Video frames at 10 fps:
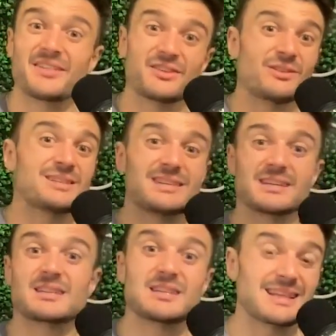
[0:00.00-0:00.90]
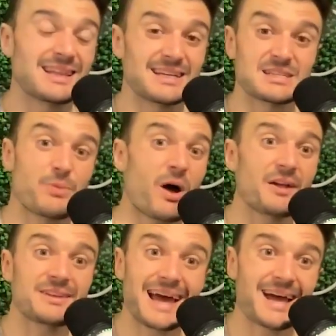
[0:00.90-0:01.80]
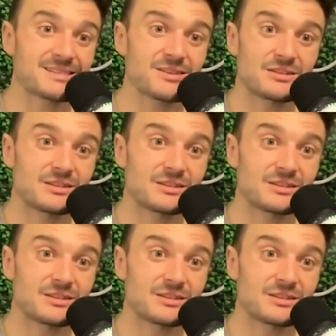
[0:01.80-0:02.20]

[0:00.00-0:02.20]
They're listening to the latest podcast